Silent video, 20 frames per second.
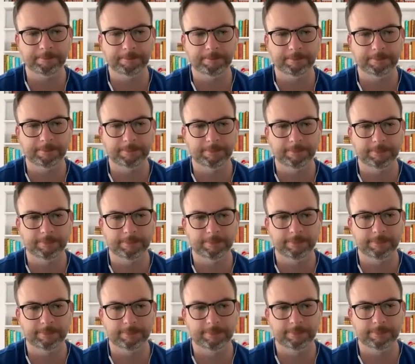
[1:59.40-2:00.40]

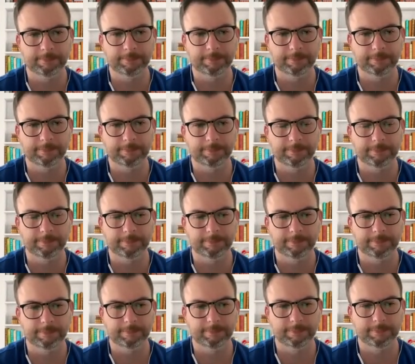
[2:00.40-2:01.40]

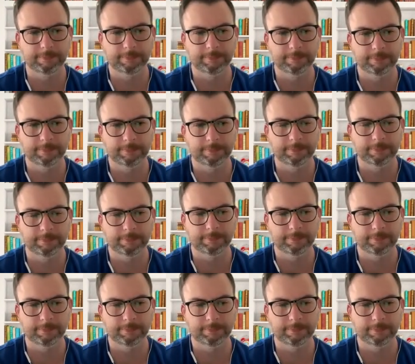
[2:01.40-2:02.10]
The person shown says nothing.